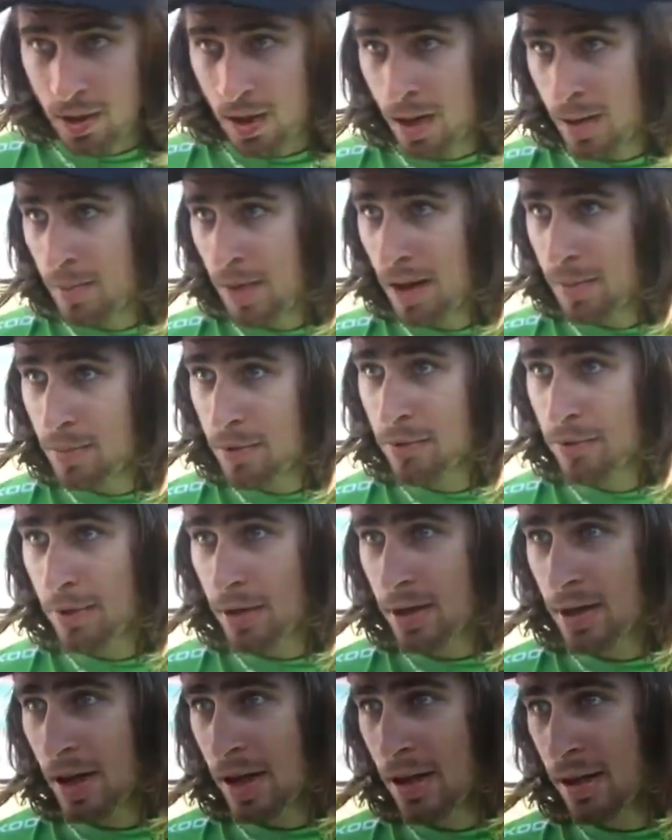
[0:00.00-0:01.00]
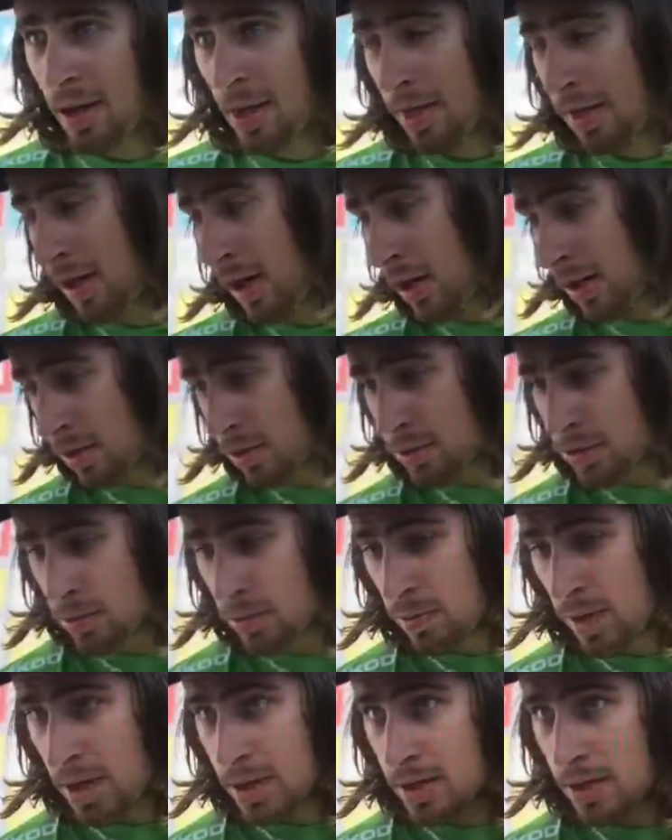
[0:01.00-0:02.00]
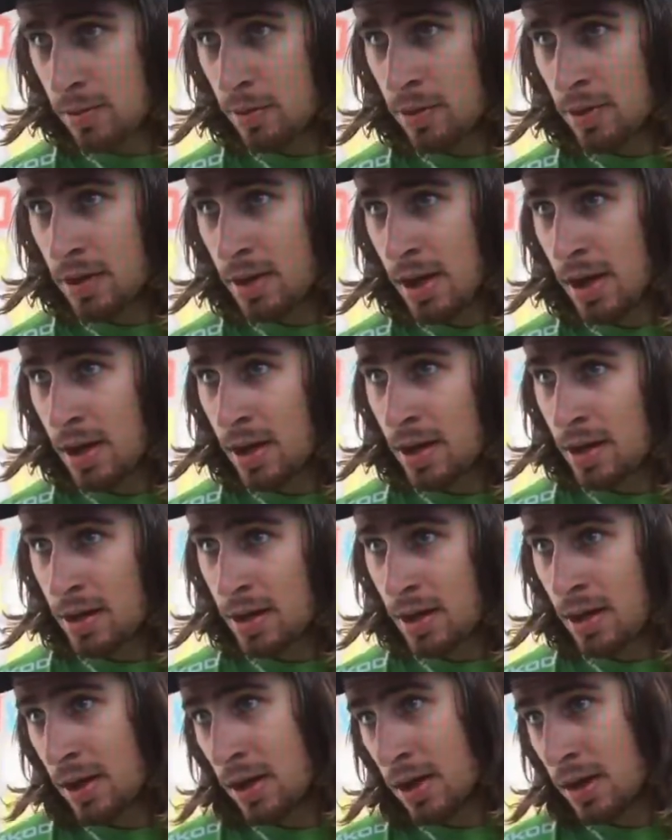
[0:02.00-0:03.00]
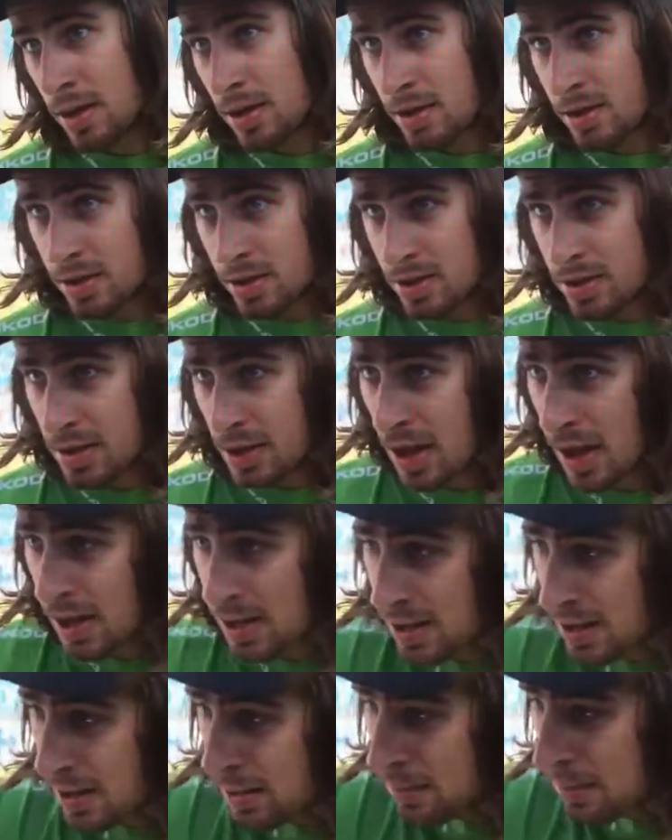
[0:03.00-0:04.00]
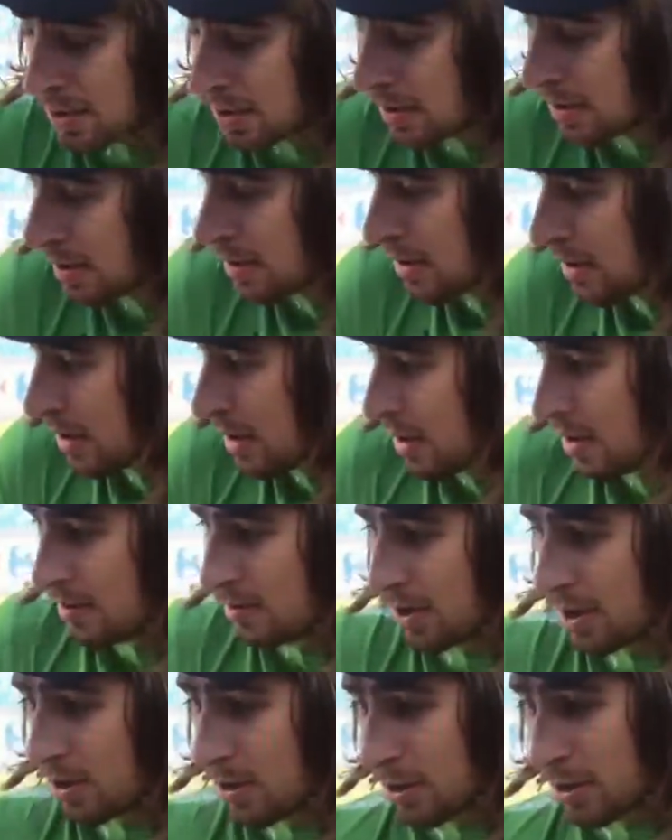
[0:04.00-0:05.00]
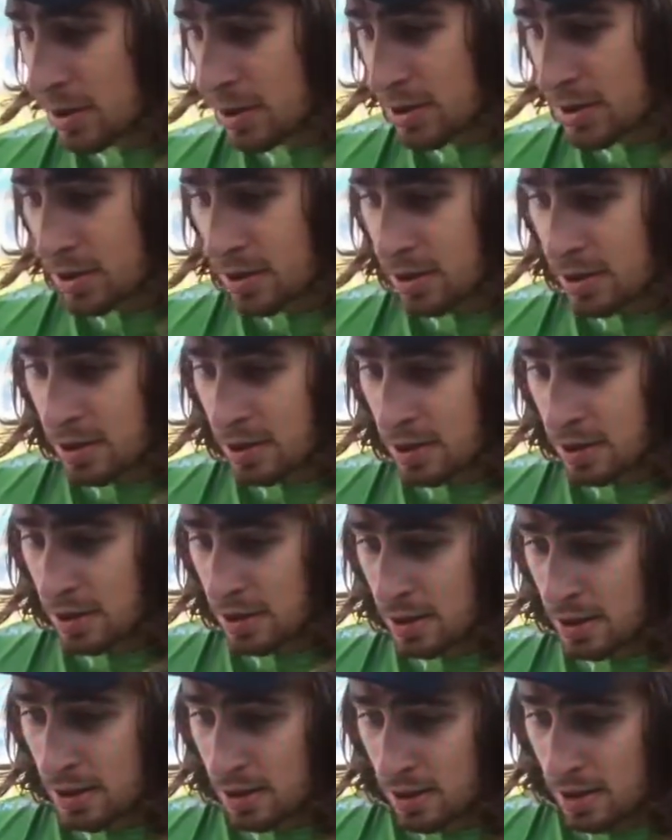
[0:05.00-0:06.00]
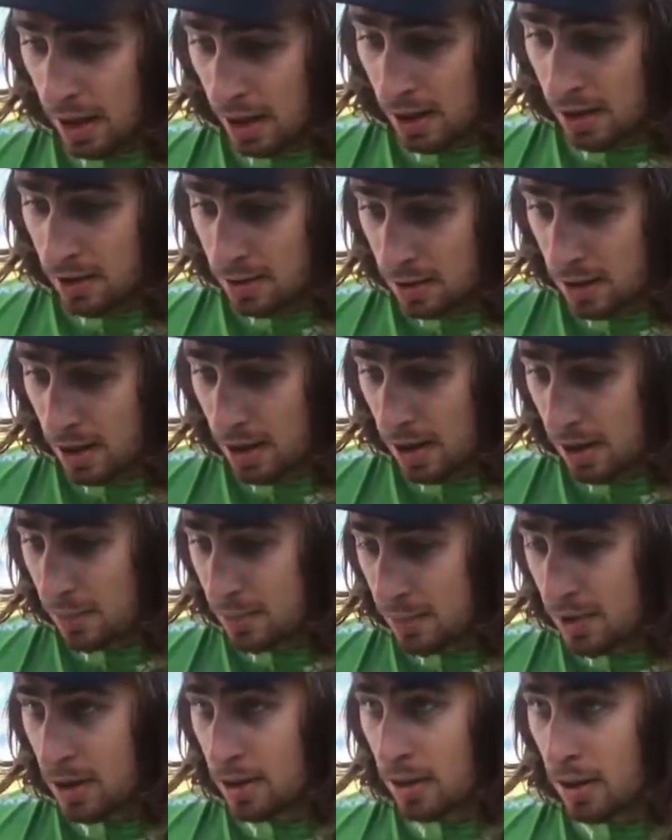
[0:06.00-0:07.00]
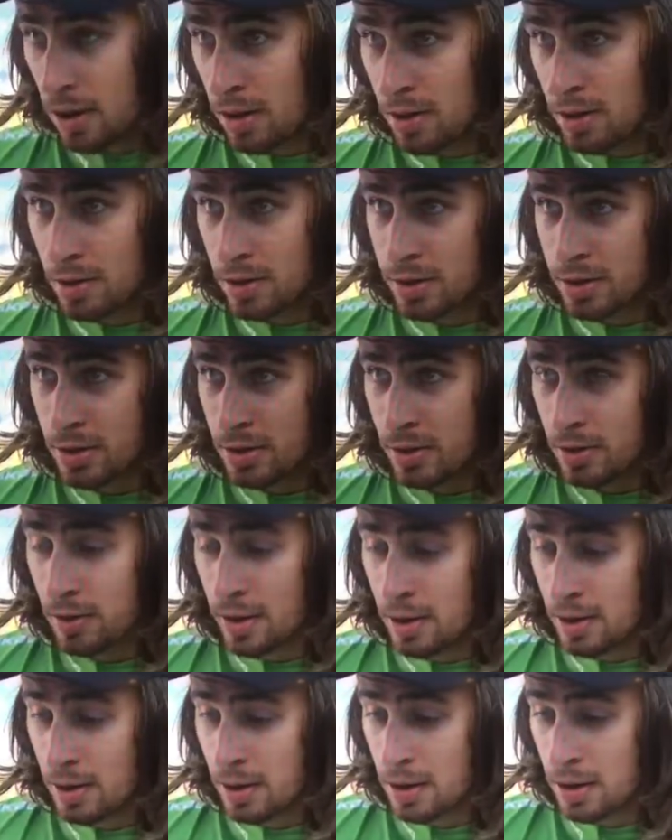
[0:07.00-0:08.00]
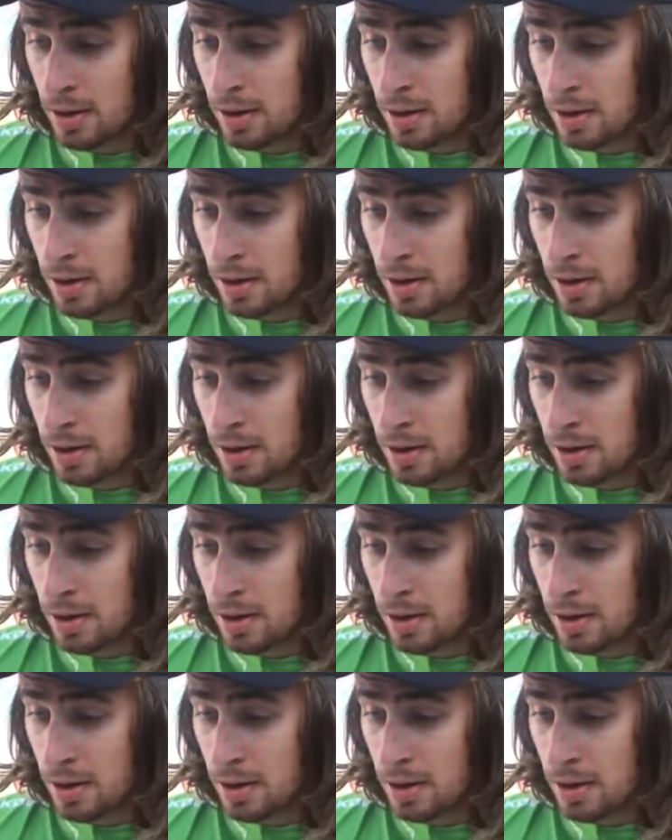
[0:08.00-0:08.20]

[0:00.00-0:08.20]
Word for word: I am happy for that, and thank you to Maciej Bodnar and uh, Sky team because yeah, they helped me a lot also, and